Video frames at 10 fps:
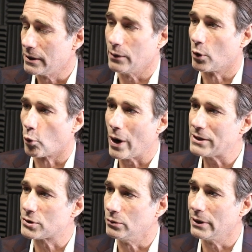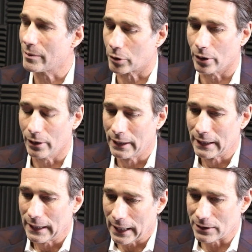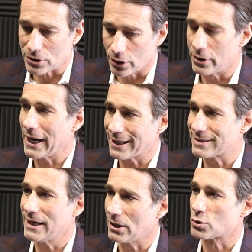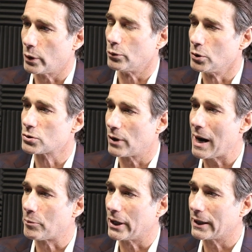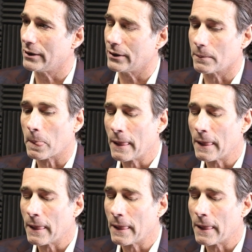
that were way too liberal. And so you got to tell us what rules we're operating under.